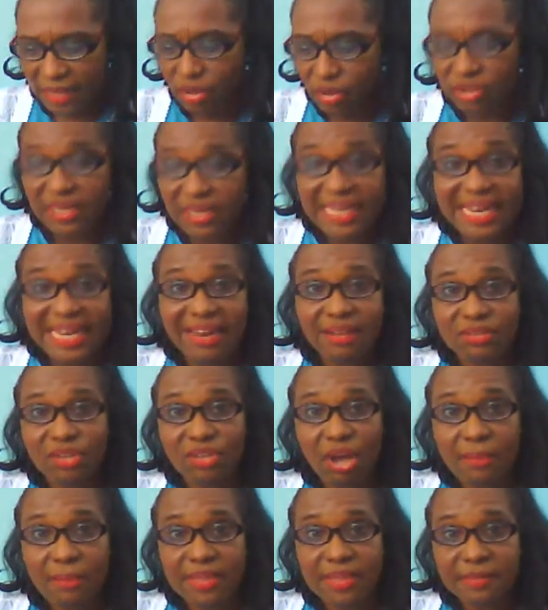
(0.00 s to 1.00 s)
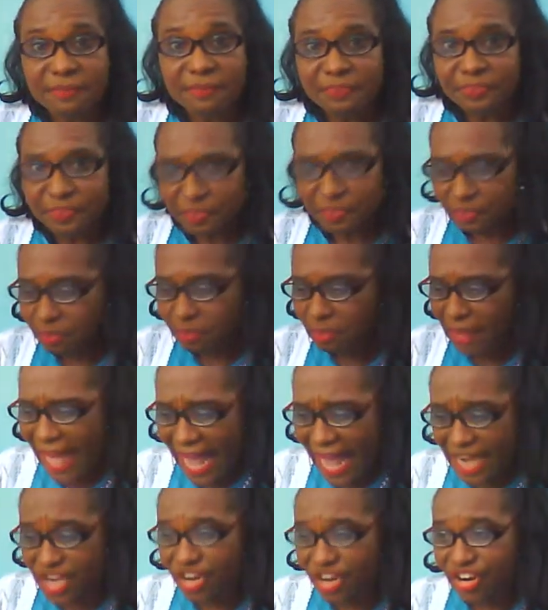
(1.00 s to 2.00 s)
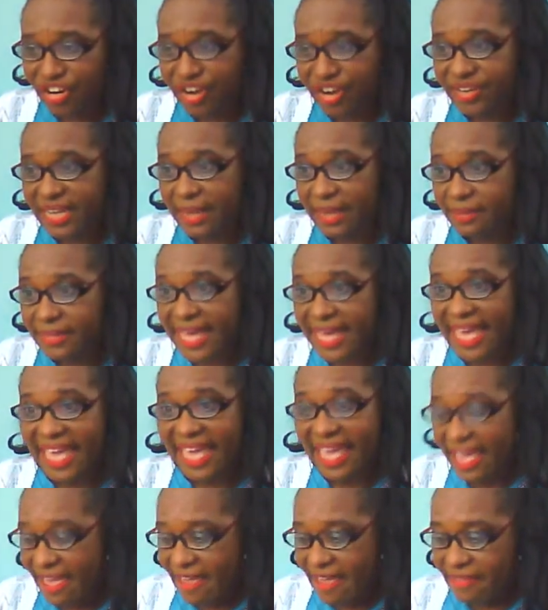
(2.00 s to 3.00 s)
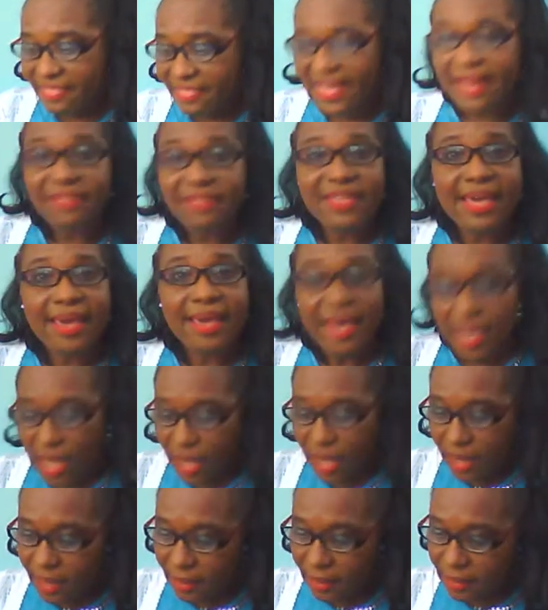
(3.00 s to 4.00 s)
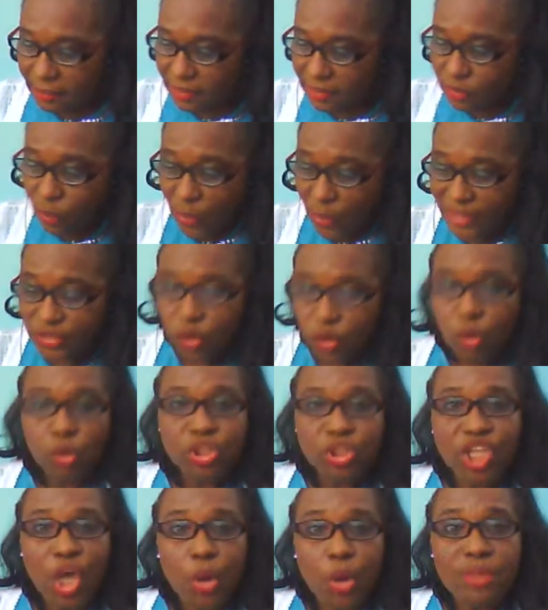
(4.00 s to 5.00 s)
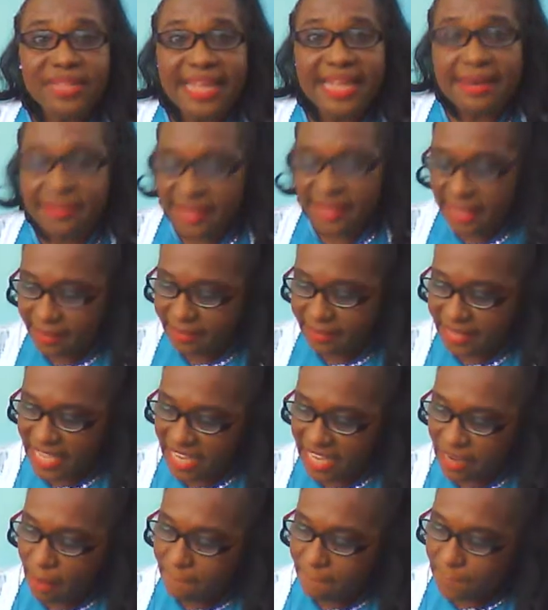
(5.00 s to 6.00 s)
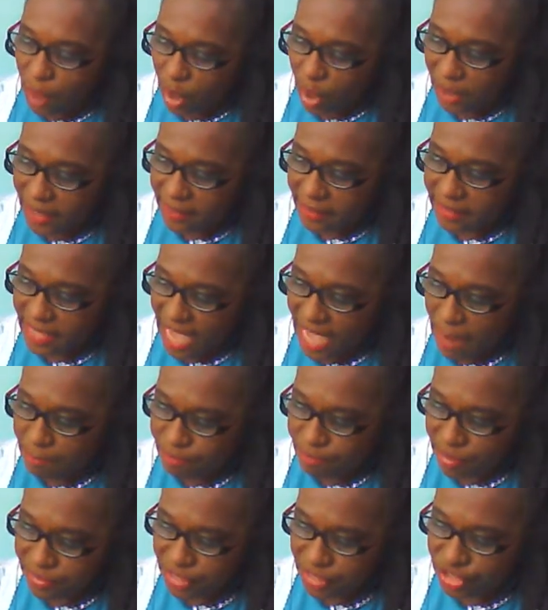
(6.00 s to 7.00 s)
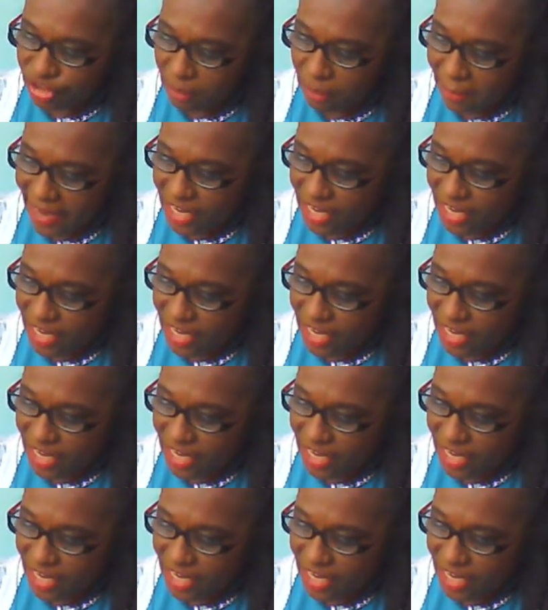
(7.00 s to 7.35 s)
and Dr. Elon Thompson. And you heard they say that the 2016 Policy and Procedure